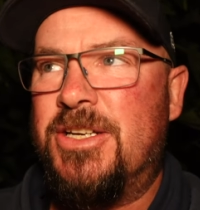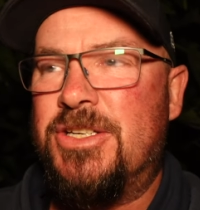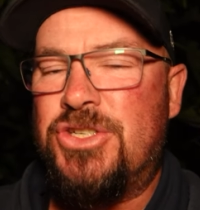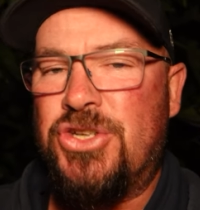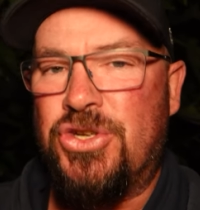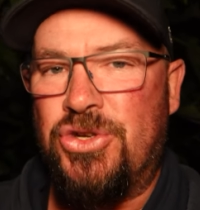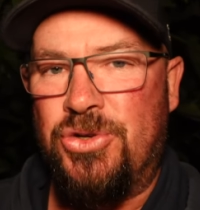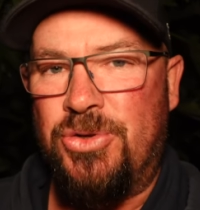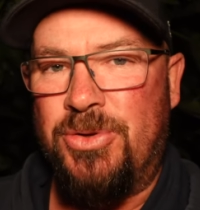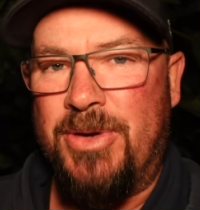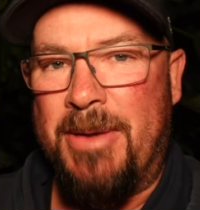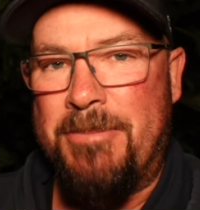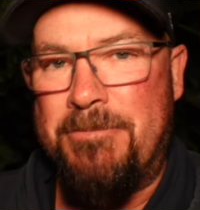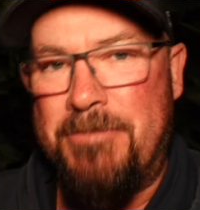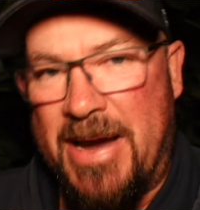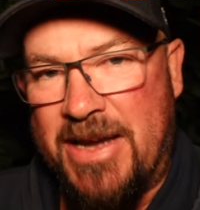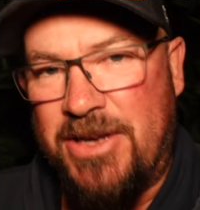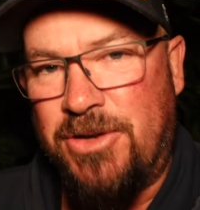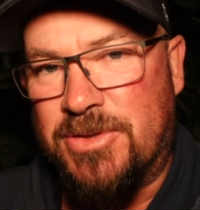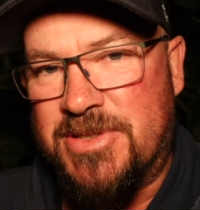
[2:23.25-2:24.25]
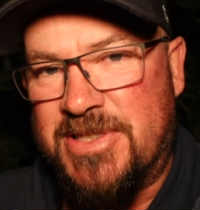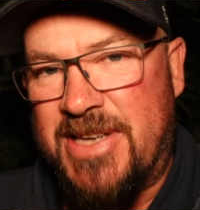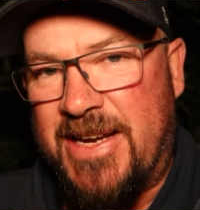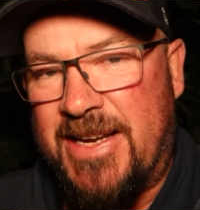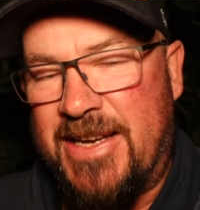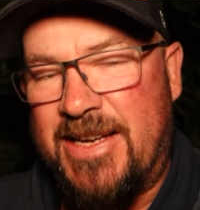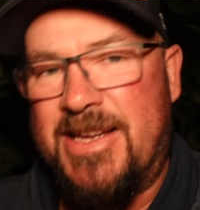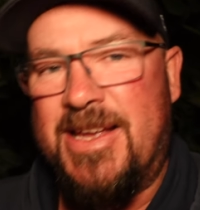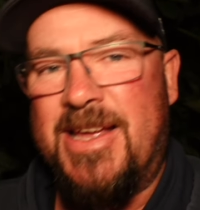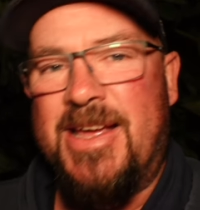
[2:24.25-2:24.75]
to a manual
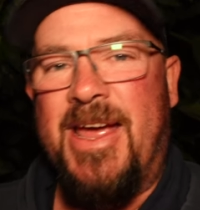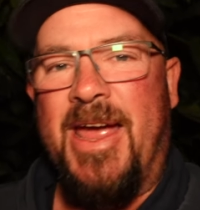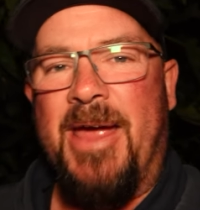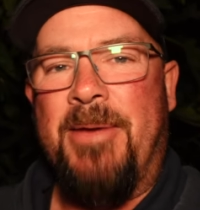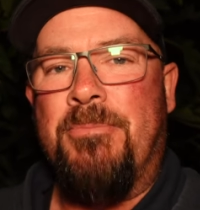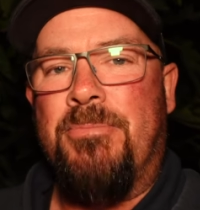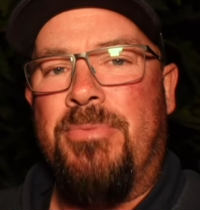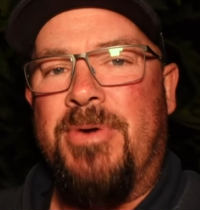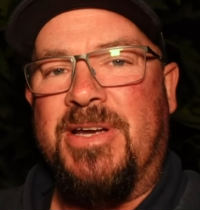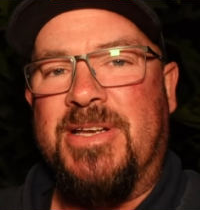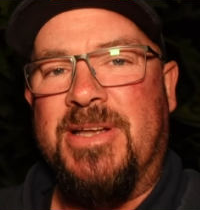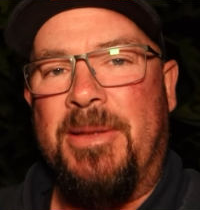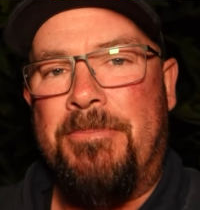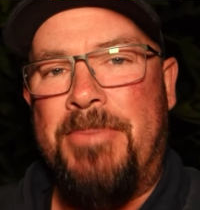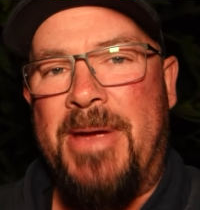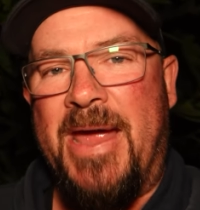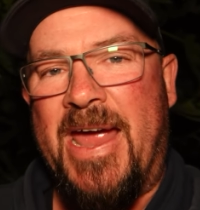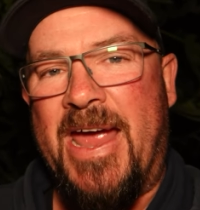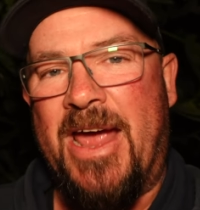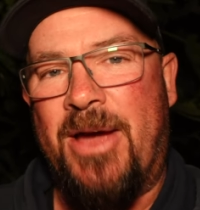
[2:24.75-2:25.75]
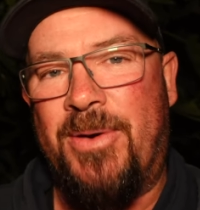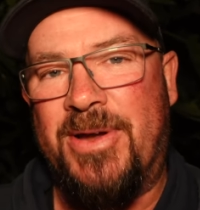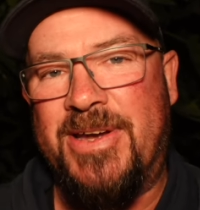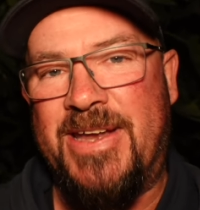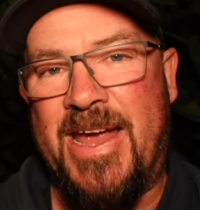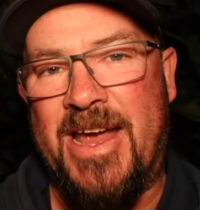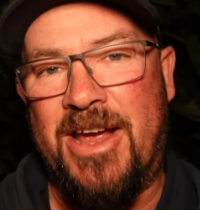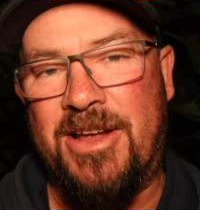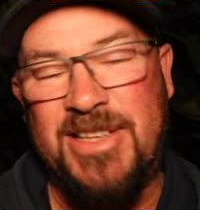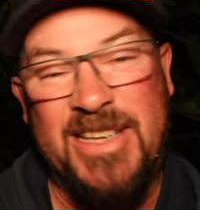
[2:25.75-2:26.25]
setting and bring that power
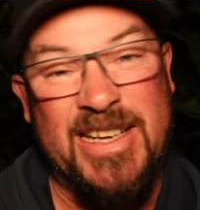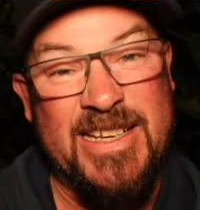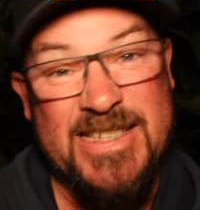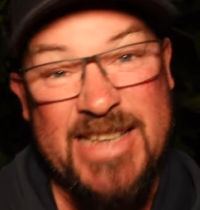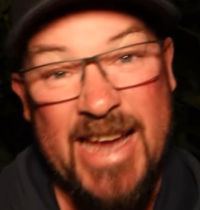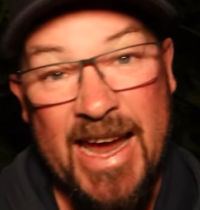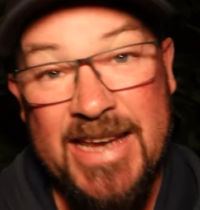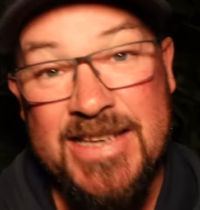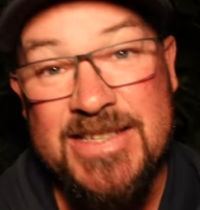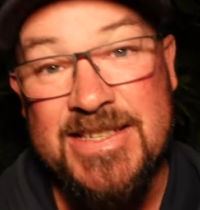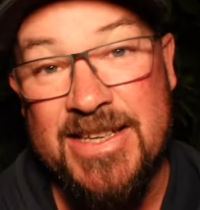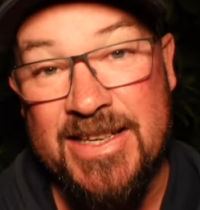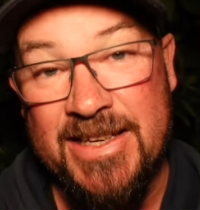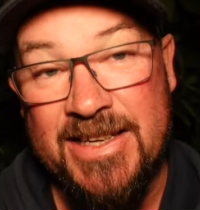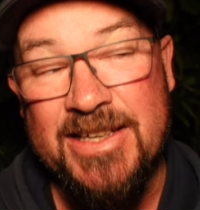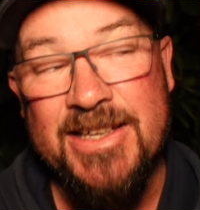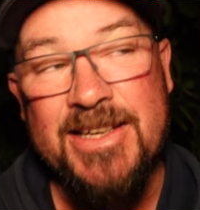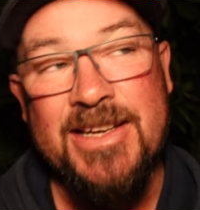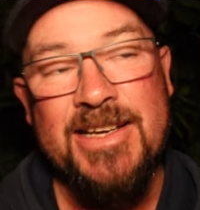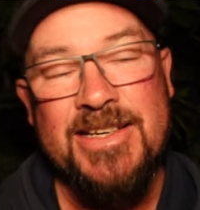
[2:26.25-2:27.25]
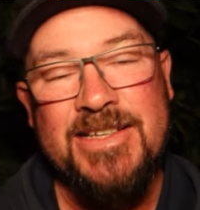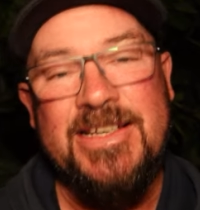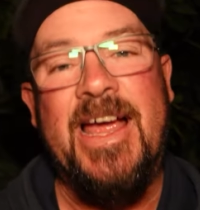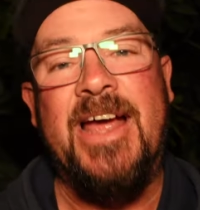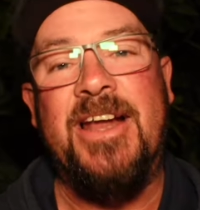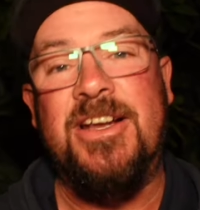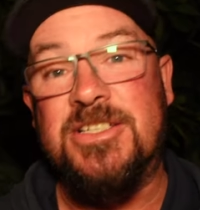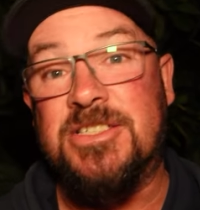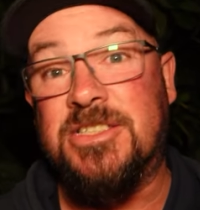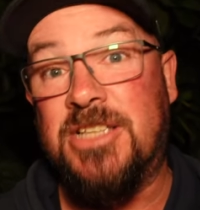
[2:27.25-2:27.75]
down, the intensity
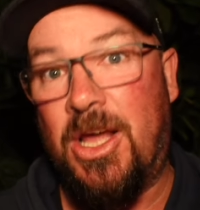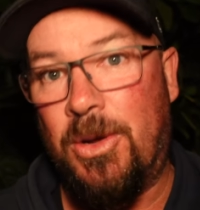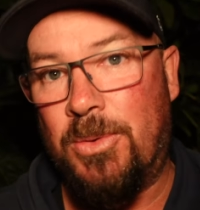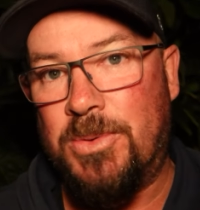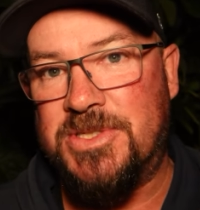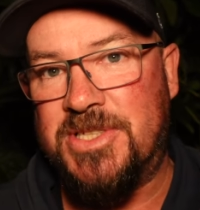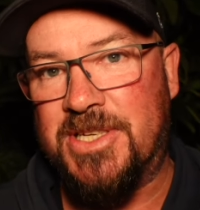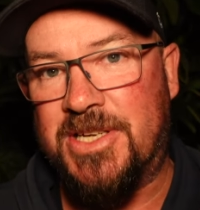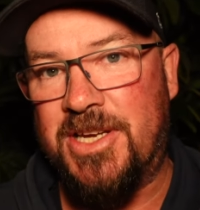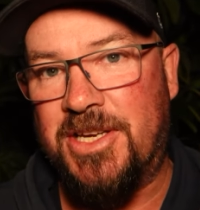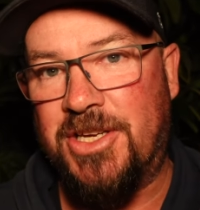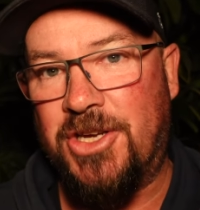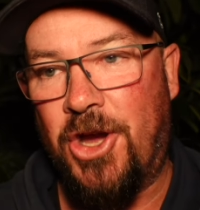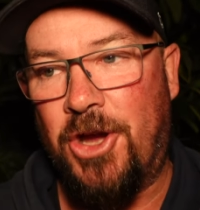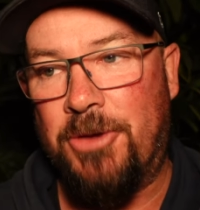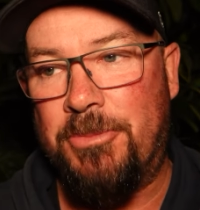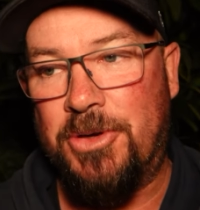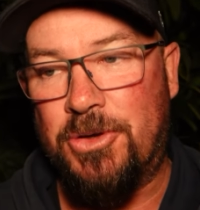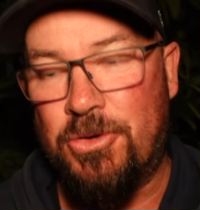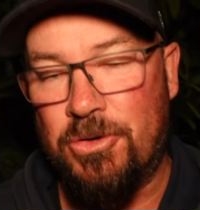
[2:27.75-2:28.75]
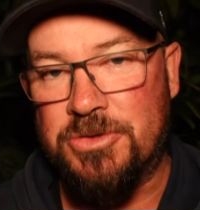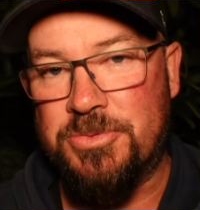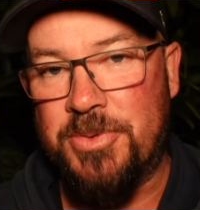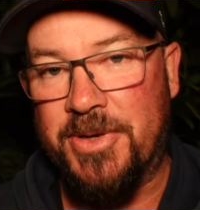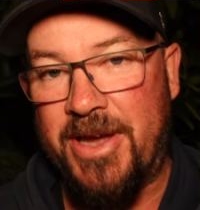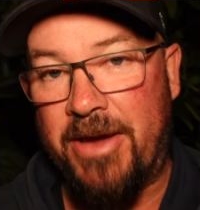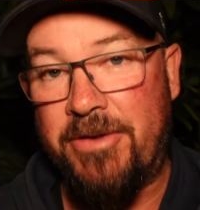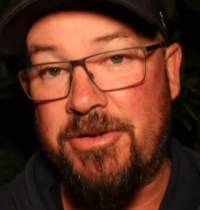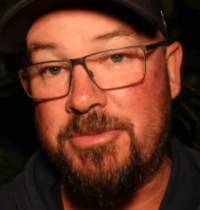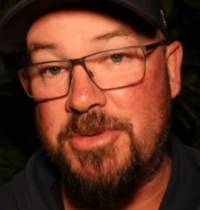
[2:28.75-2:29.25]
down as low as it can go, because
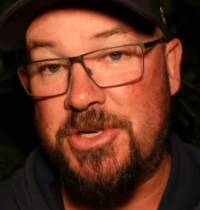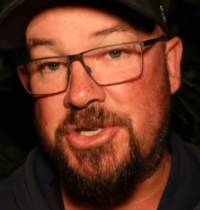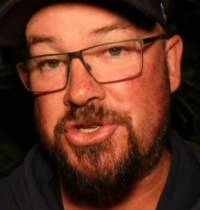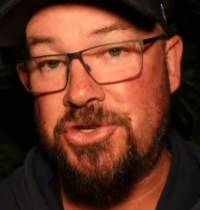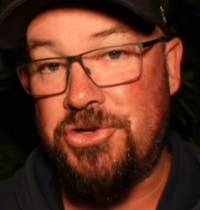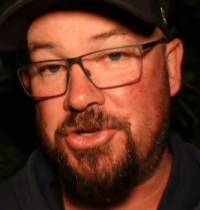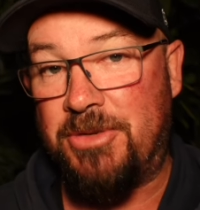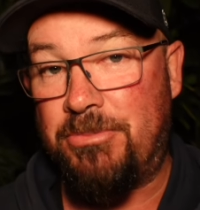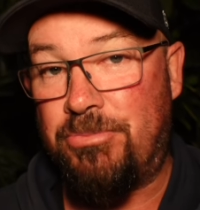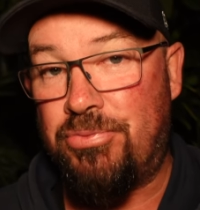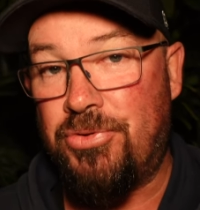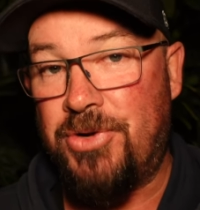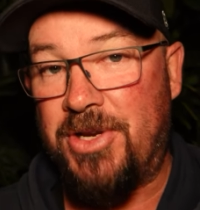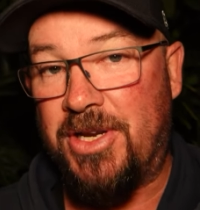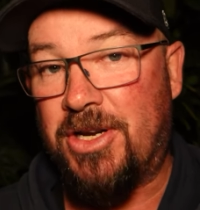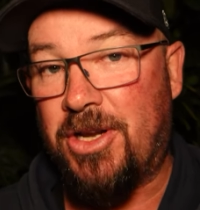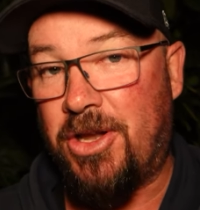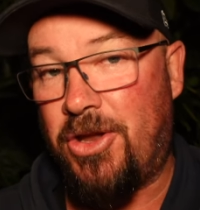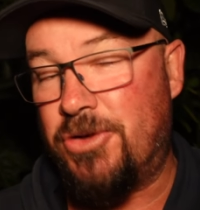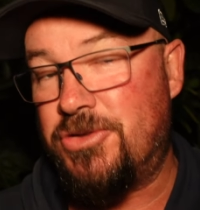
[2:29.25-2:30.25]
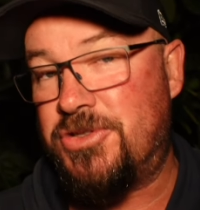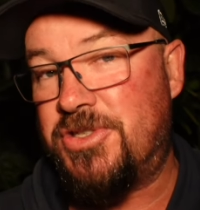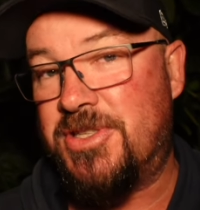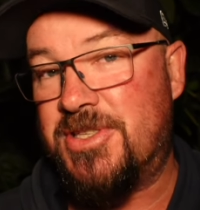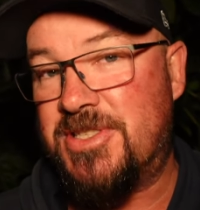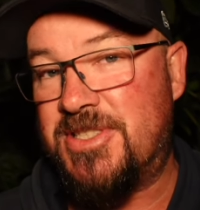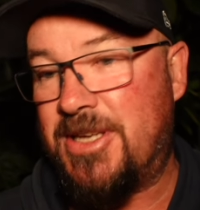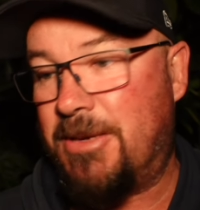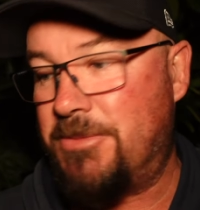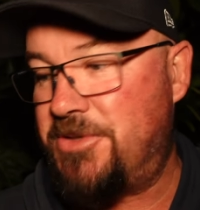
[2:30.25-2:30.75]
we're going to be shooting pretty close to
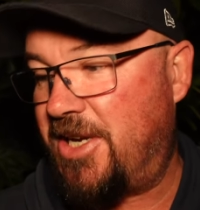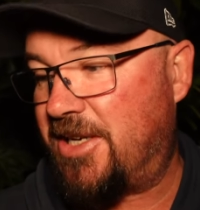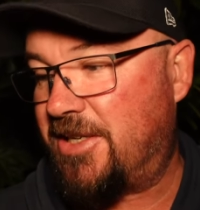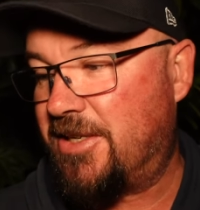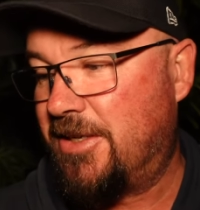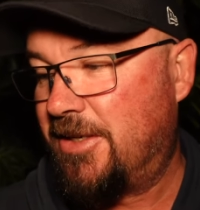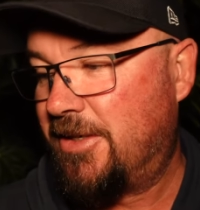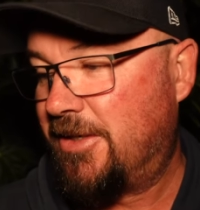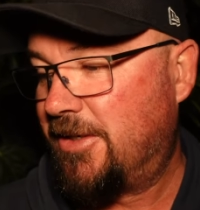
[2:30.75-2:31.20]
the subject.